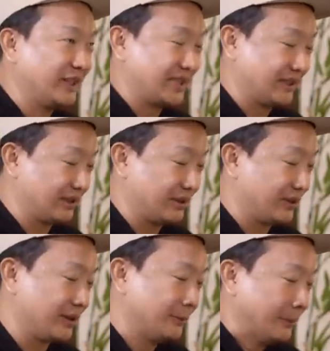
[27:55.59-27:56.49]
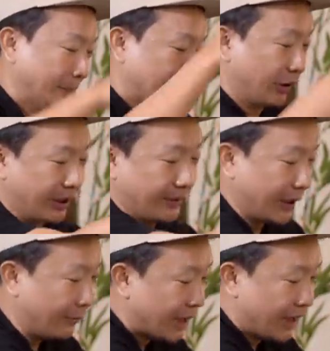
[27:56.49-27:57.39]
listen to her. Okay,
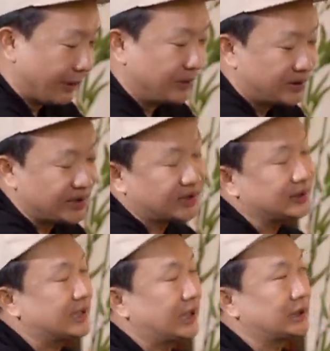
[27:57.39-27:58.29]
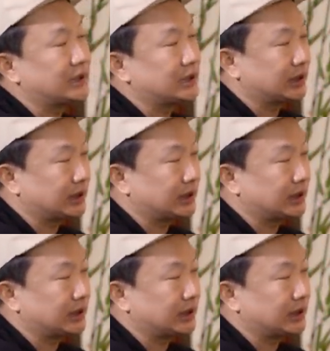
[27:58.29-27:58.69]
now, a musician that